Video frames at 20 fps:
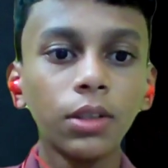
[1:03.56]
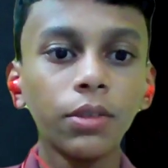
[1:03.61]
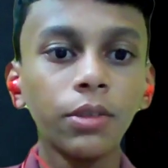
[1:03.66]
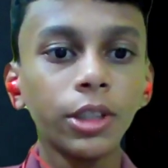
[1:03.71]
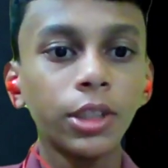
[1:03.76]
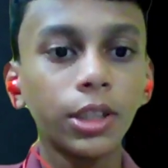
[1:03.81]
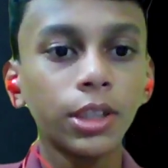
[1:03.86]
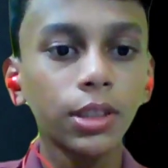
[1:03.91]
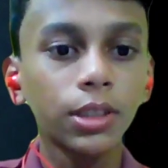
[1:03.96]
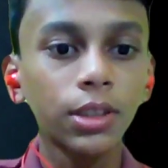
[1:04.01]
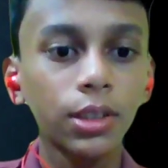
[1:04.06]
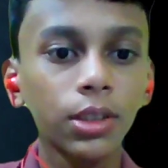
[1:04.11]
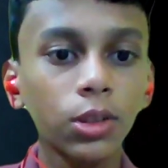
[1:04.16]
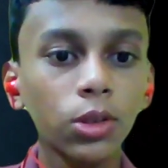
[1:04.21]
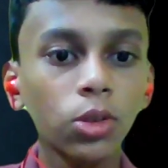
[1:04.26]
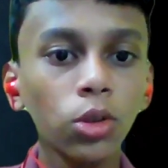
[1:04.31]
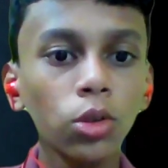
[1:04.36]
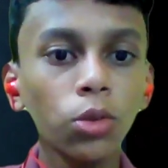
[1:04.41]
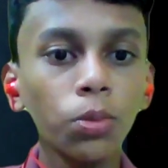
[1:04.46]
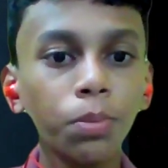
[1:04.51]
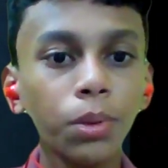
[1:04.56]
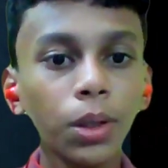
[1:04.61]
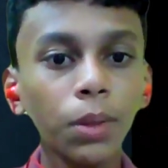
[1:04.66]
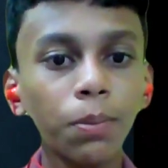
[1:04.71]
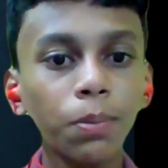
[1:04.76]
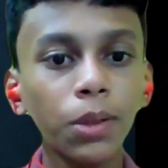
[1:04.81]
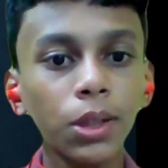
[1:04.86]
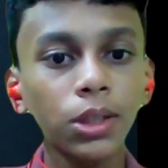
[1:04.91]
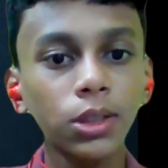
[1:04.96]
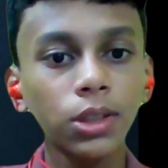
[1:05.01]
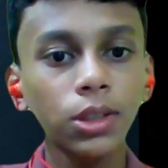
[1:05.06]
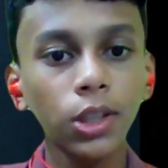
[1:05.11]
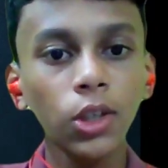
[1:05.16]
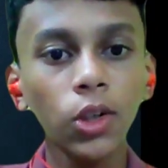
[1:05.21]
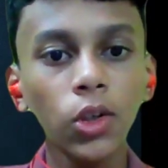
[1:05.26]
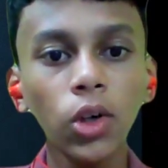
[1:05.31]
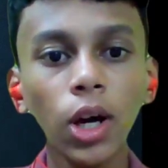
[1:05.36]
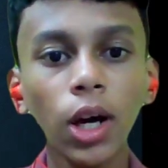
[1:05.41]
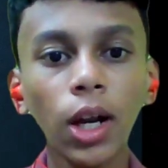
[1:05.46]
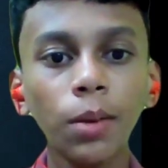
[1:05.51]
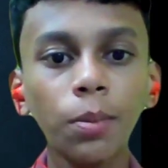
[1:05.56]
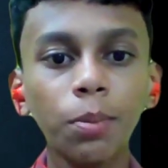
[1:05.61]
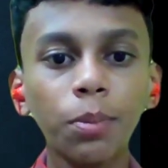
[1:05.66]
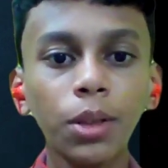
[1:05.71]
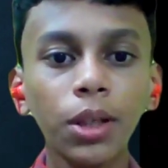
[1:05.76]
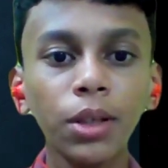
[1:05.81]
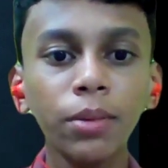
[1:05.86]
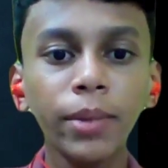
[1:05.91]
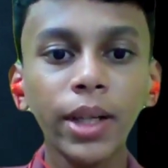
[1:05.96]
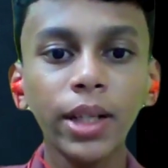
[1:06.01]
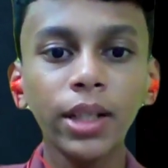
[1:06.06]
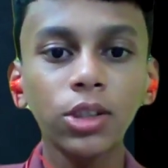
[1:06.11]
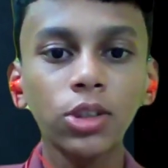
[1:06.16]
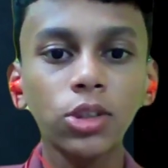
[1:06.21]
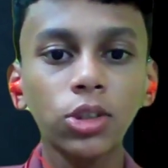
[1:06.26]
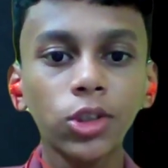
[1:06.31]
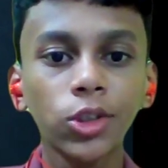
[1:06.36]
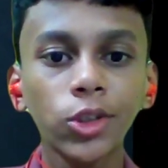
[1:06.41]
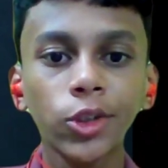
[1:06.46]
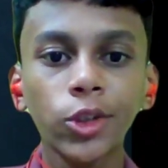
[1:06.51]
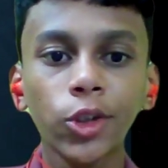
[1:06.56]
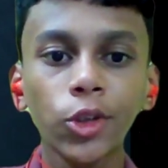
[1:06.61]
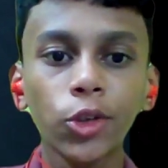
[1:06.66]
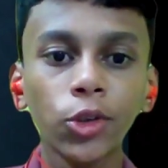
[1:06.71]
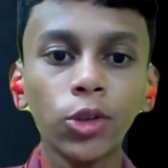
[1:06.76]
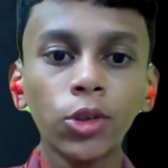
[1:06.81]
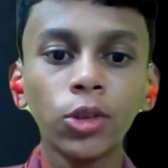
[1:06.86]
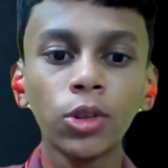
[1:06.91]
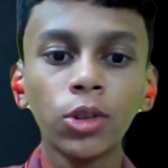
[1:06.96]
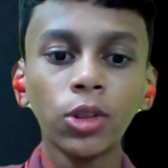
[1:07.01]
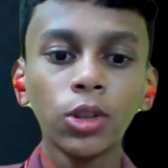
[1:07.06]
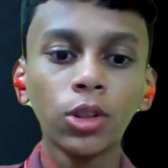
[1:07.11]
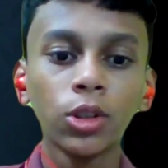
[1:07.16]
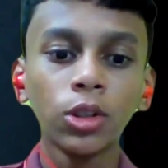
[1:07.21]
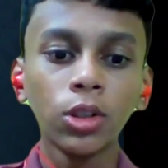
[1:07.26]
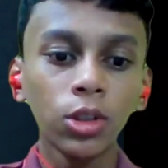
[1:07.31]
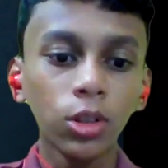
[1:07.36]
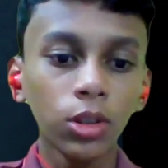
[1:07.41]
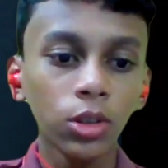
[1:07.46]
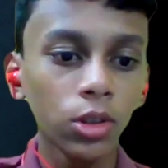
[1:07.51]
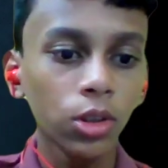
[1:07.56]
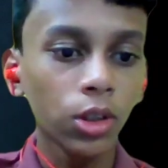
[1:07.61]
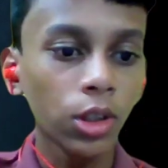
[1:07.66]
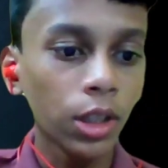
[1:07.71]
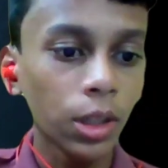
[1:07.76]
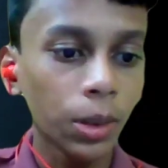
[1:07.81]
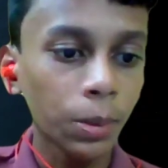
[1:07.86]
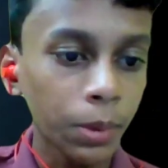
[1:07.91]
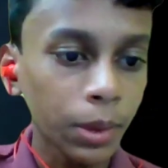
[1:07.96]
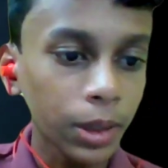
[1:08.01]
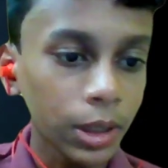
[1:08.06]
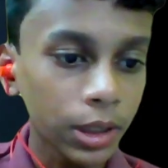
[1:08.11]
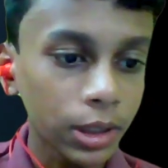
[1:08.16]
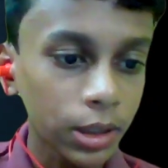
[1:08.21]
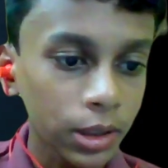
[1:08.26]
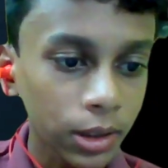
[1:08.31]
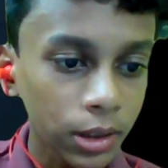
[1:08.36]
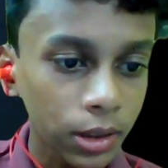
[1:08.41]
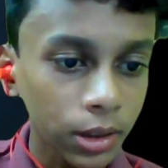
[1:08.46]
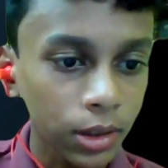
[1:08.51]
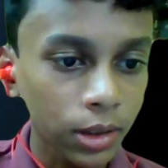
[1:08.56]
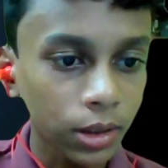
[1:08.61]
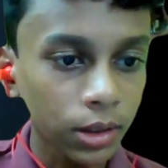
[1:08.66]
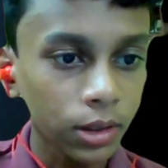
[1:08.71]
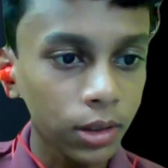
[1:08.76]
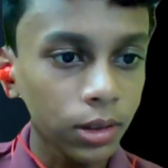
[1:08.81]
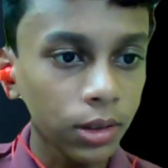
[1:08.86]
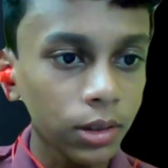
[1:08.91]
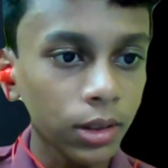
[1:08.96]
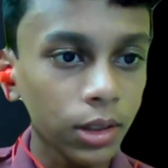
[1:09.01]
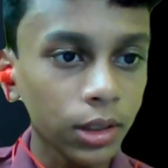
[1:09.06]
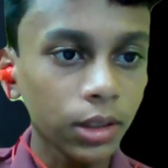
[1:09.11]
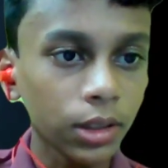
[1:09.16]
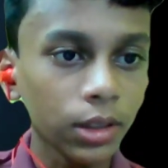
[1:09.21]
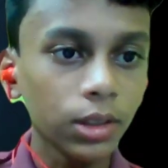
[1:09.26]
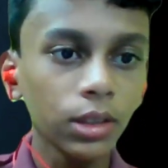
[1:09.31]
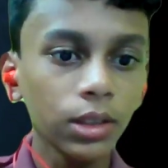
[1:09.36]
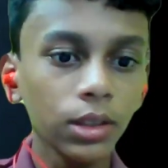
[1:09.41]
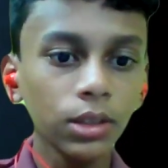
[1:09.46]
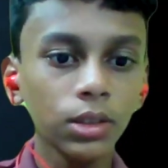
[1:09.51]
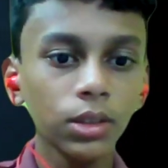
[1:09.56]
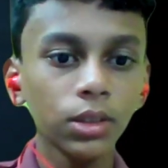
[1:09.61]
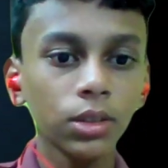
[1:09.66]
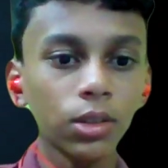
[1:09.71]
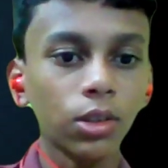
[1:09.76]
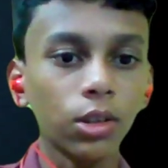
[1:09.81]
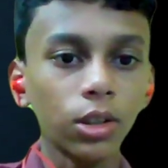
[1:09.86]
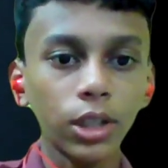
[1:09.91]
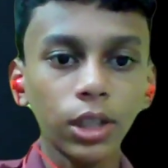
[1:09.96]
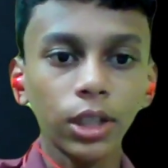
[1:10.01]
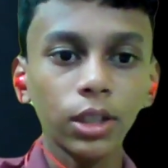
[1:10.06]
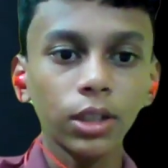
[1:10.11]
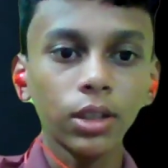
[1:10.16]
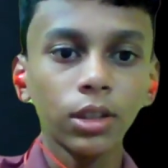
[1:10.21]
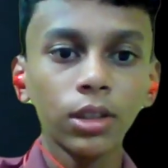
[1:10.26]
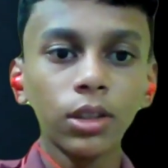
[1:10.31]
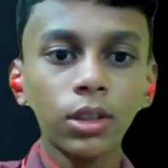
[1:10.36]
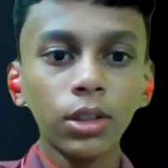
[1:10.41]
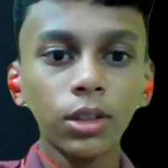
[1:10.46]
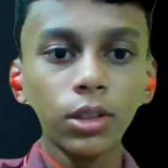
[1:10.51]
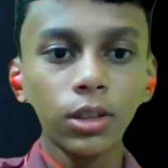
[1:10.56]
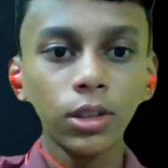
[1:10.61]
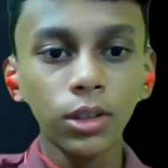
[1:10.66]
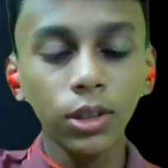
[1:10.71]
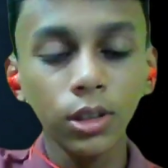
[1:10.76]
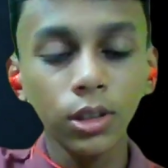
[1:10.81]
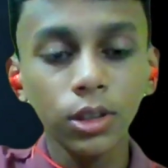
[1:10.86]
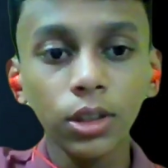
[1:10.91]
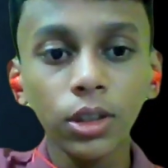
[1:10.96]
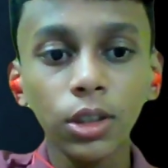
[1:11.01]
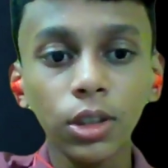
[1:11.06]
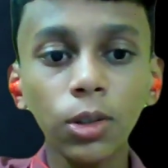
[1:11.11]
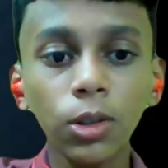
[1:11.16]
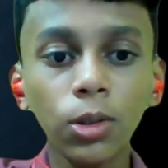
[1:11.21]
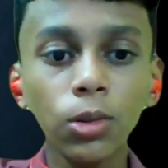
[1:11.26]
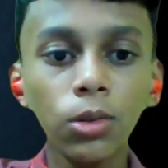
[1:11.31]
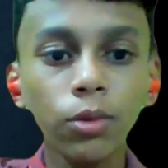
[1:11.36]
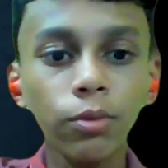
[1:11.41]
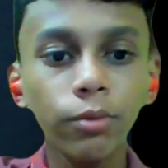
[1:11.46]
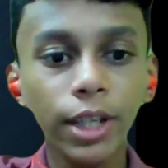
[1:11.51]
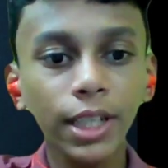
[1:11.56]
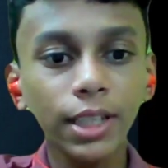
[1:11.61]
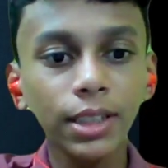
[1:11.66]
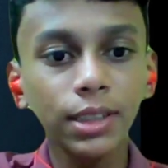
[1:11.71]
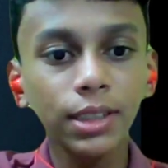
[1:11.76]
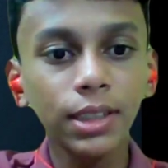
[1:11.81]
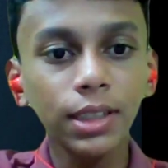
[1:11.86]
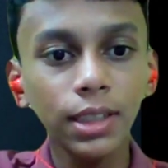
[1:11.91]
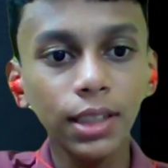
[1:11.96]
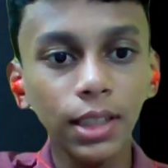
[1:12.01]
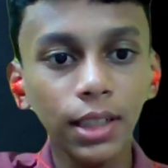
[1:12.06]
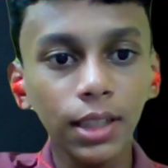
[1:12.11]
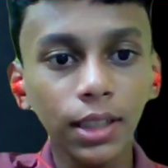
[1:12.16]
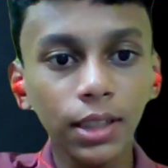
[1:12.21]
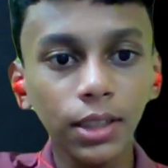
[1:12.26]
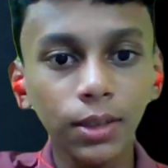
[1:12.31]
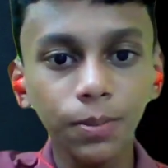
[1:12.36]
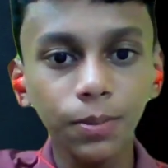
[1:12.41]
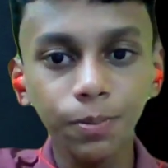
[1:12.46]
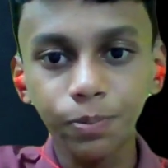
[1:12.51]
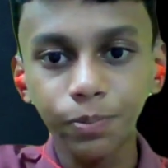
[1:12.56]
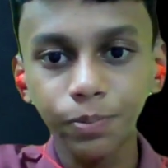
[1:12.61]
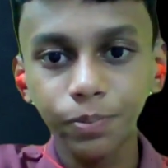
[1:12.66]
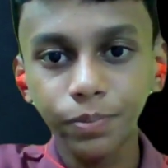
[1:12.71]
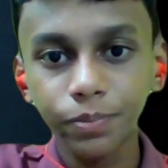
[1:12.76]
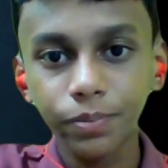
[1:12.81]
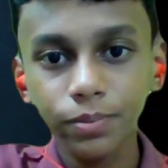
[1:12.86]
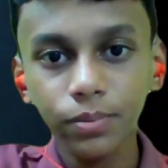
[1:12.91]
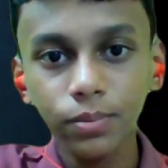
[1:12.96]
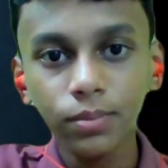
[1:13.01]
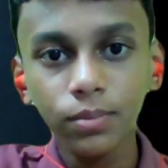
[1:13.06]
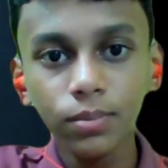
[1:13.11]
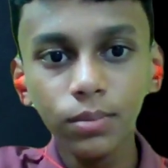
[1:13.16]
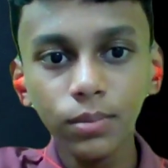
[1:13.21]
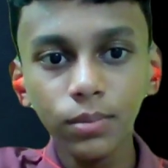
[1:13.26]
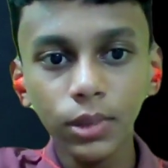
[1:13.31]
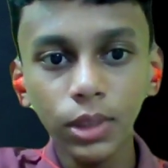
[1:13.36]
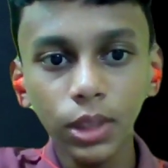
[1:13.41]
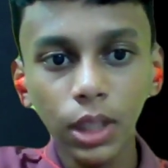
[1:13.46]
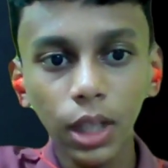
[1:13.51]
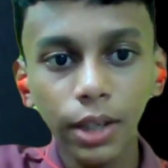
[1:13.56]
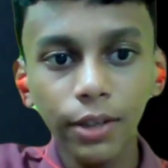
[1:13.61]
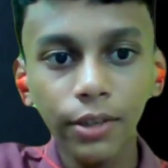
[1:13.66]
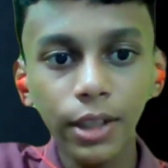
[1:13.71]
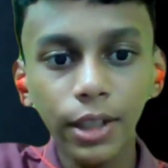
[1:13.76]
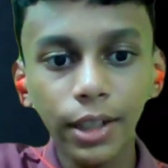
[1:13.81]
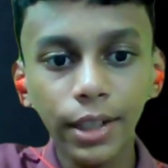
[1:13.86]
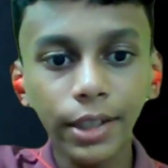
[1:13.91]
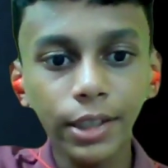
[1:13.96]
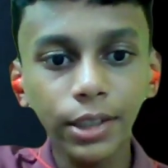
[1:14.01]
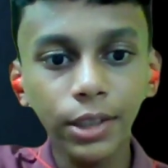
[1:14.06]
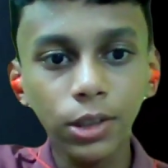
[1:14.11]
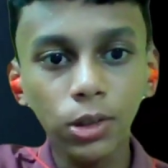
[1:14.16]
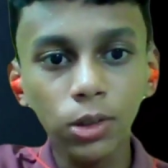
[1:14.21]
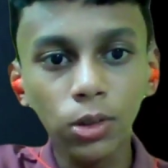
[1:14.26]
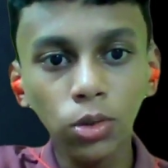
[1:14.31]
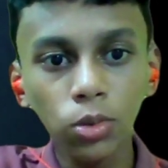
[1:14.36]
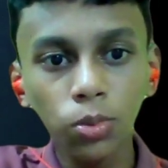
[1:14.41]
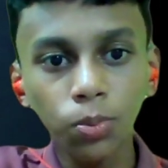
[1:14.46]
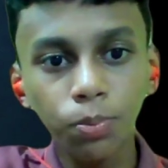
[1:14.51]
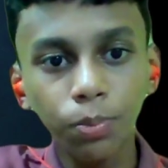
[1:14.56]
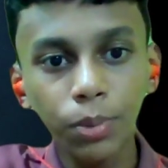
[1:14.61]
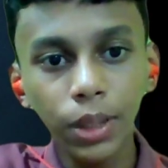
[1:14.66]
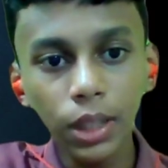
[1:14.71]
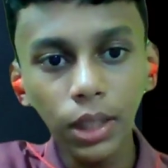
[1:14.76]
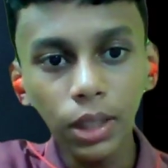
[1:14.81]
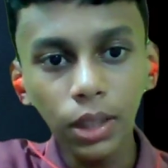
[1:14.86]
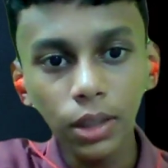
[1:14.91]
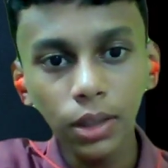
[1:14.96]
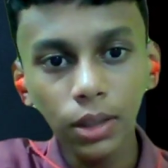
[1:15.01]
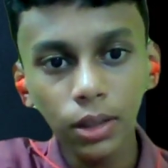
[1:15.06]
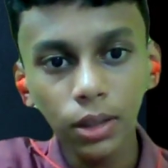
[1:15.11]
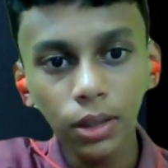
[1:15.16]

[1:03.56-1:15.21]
which is 2p plus q and p minus 2q. So let me just do this. Okay. Now we can see that I will write 2p